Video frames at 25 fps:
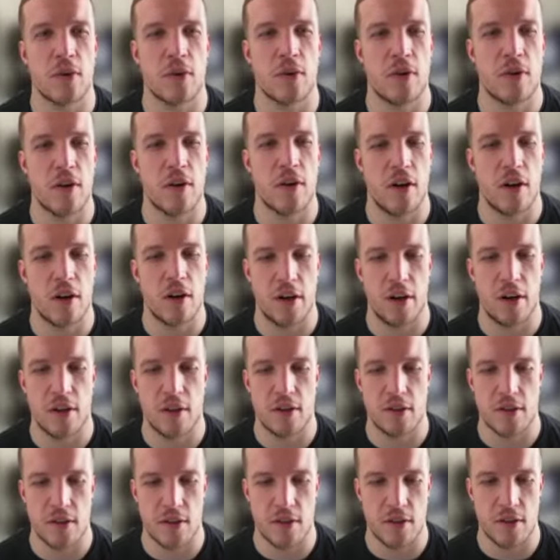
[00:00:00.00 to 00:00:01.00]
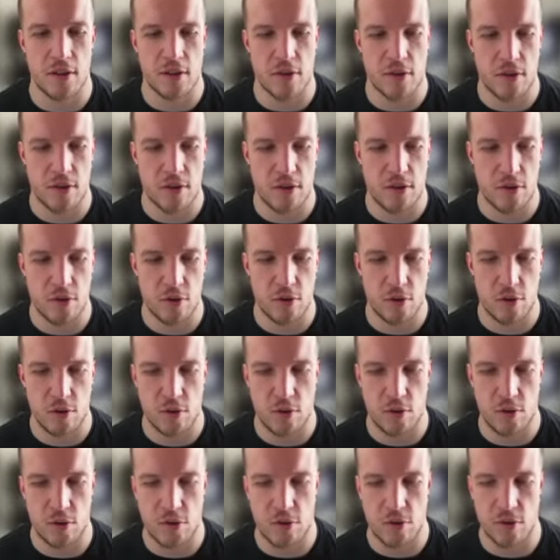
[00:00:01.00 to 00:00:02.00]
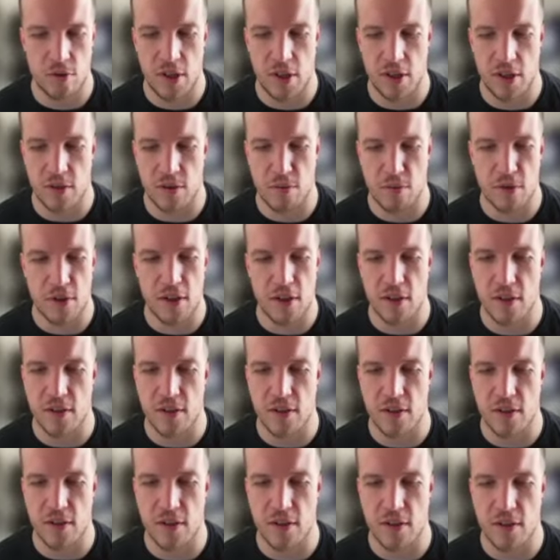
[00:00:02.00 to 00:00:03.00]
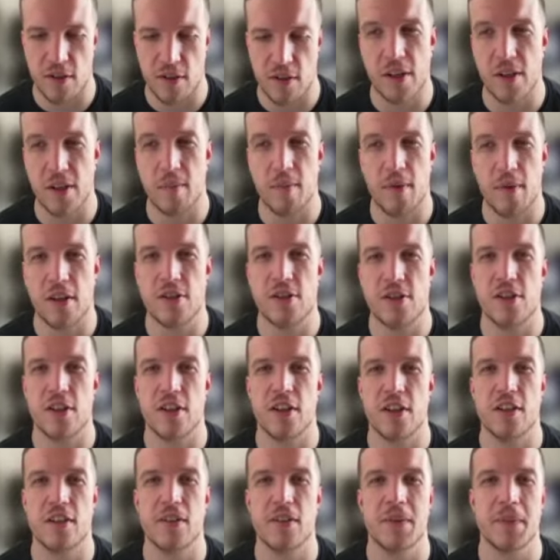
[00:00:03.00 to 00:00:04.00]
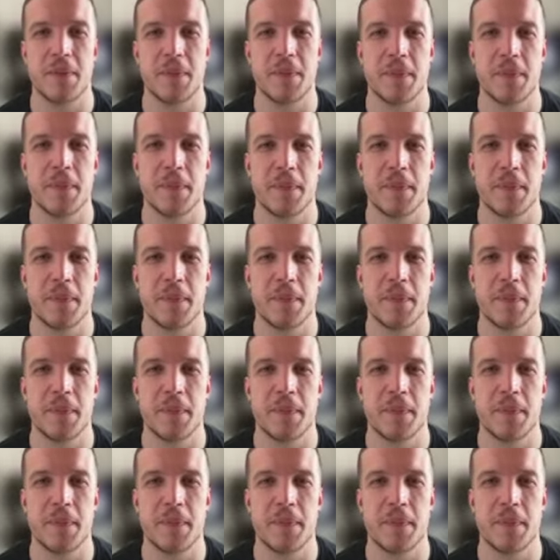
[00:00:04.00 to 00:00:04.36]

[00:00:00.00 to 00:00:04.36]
more audiences to dance with us, and that's pretty much it.